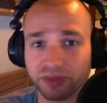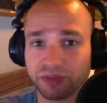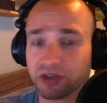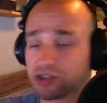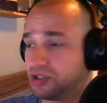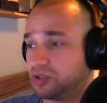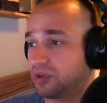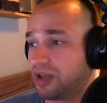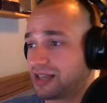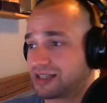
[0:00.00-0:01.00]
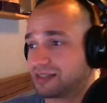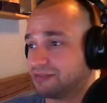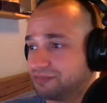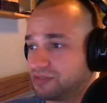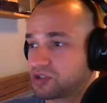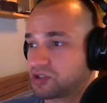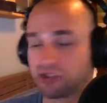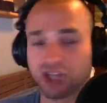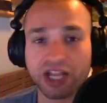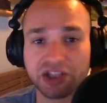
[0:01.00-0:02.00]
pretty much utilizing
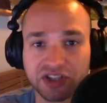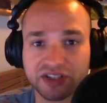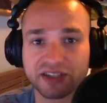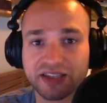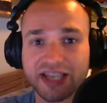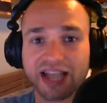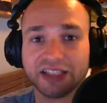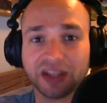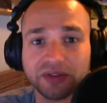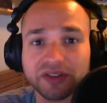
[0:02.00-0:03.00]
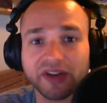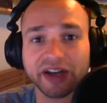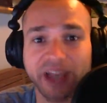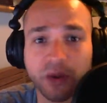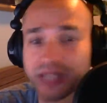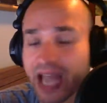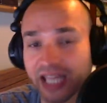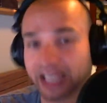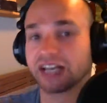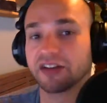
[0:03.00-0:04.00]
search engines and this, that, and the other, and finding out what the
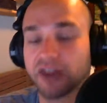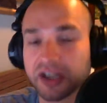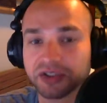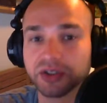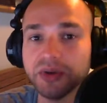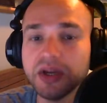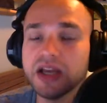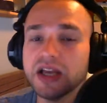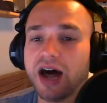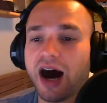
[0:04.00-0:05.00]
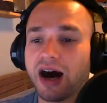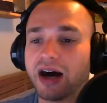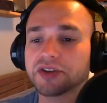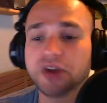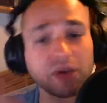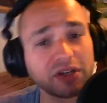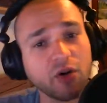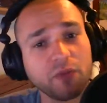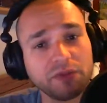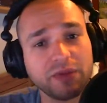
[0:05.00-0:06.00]
hell I gotta fucking do. So I wanted to
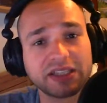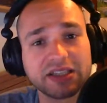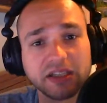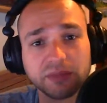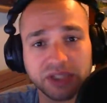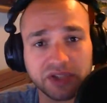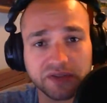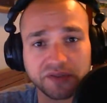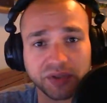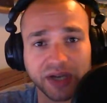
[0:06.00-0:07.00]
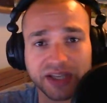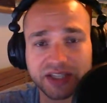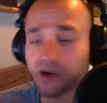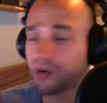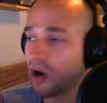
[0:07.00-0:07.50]
hopefully make this a little bit easier for you guys. So,